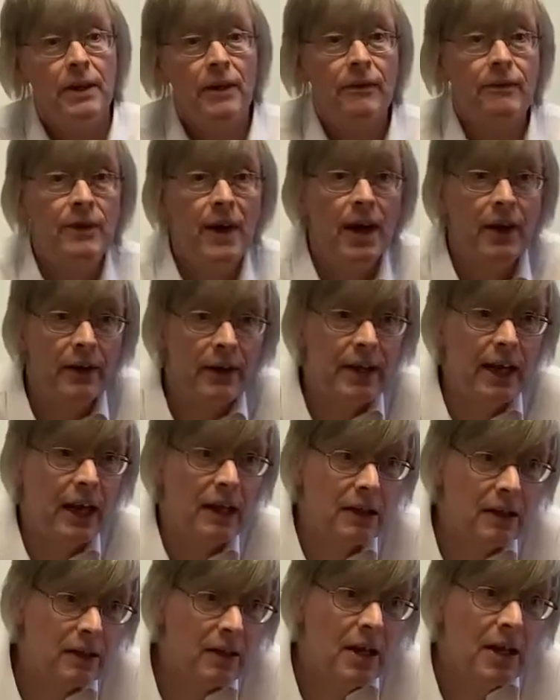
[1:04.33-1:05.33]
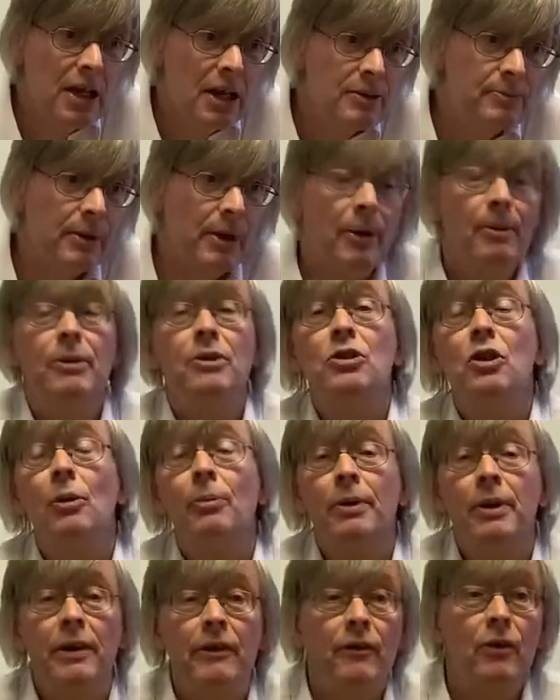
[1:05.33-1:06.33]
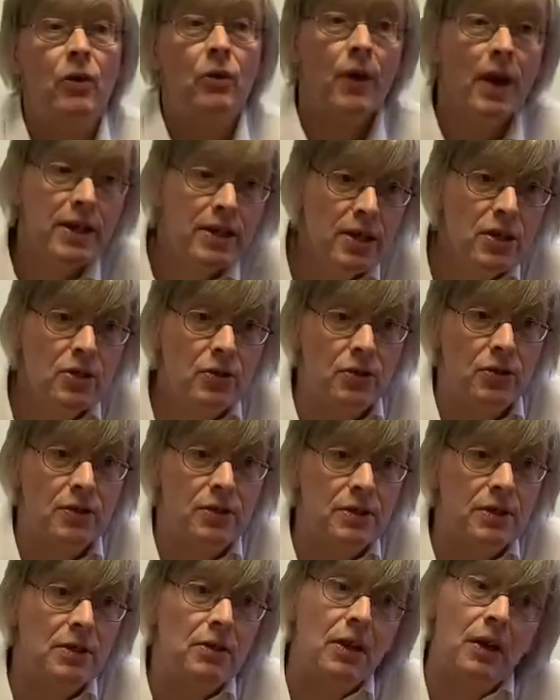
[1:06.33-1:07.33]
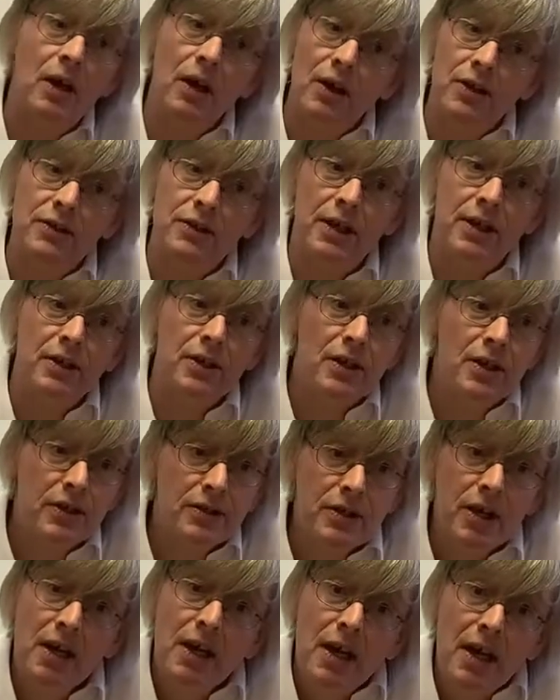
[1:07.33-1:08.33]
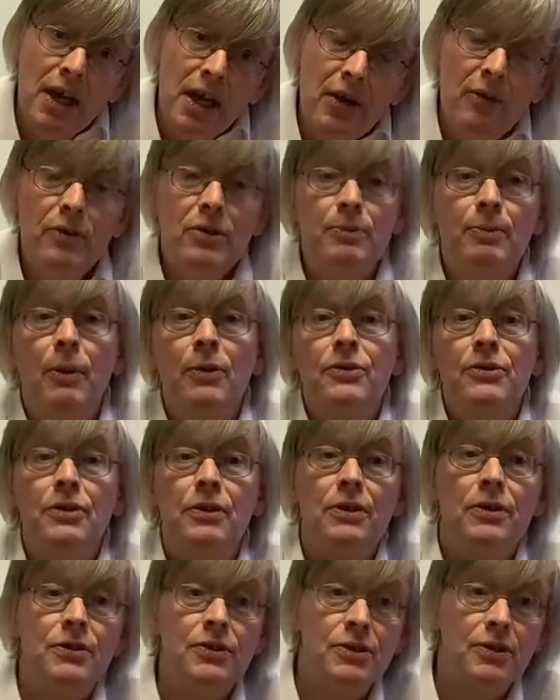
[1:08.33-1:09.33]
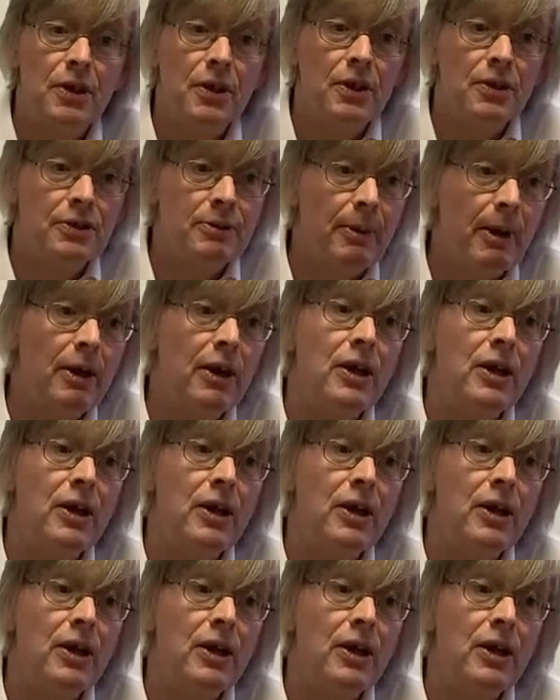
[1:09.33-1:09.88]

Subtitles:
of dairy cattle has become a topic of great interest in the last 10 years in response to concerns about